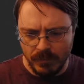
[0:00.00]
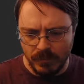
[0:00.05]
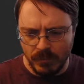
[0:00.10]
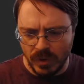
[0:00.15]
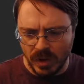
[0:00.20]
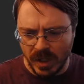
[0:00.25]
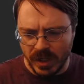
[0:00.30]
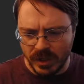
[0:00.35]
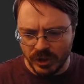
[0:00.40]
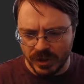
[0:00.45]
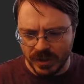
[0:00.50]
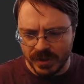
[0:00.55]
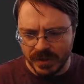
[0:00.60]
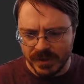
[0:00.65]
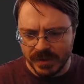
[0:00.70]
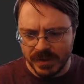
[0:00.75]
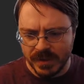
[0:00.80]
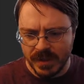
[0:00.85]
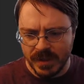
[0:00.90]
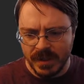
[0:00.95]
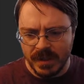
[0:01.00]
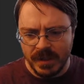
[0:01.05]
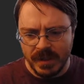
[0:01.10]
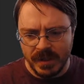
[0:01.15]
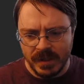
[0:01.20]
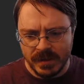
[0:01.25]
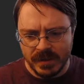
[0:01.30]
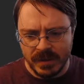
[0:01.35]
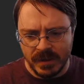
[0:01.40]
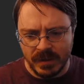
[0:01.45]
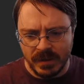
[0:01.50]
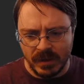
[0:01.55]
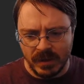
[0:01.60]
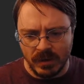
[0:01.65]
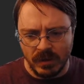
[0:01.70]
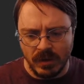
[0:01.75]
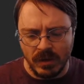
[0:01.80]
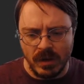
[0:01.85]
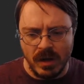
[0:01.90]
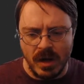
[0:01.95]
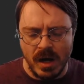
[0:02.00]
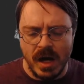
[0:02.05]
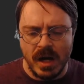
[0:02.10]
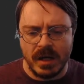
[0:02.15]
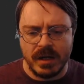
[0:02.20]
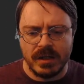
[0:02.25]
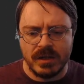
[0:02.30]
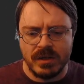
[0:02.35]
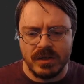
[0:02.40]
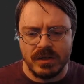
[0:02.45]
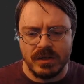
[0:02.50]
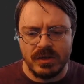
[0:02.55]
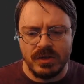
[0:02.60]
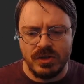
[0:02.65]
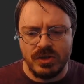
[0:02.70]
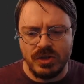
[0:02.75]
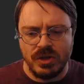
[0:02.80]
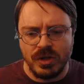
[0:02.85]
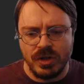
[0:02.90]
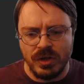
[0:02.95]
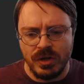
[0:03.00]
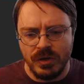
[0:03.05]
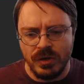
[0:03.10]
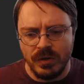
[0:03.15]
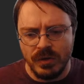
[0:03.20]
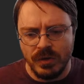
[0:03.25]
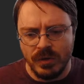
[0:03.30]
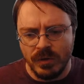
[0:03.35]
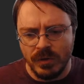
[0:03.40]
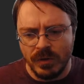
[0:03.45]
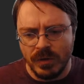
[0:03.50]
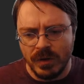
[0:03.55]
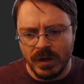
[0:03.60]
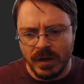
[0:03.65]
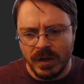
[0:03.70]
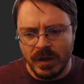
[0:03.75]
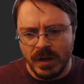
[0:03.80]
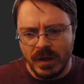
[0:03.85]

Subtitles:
brushes is that they're locked to